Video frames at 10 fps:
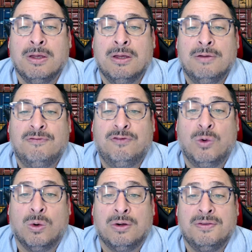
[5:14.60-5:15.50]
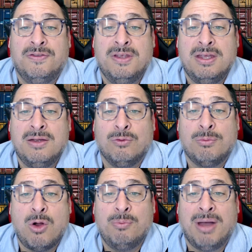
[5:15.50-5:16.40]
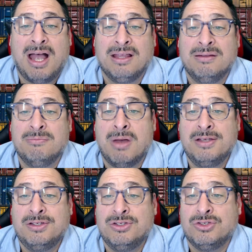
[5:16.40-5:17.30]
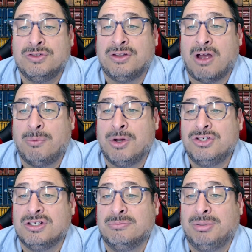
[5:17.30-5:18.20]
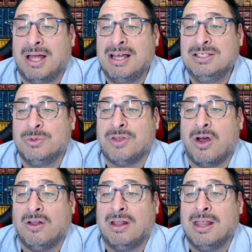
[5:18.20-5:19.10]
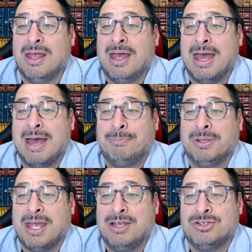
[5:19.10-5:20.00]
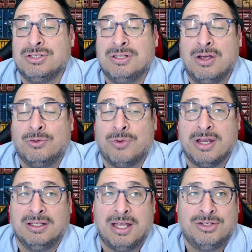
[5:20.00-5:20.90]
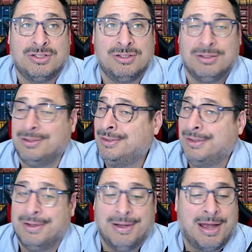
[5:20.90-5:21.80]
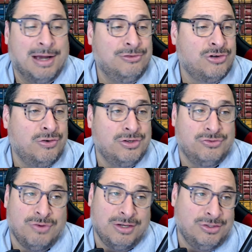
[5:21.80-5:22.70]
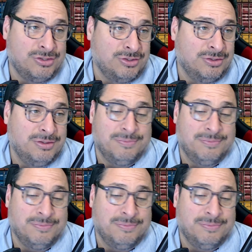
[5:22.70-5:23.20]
4, the remote pilot must ensure that the operation complies with all application regulations. Our drone is registered.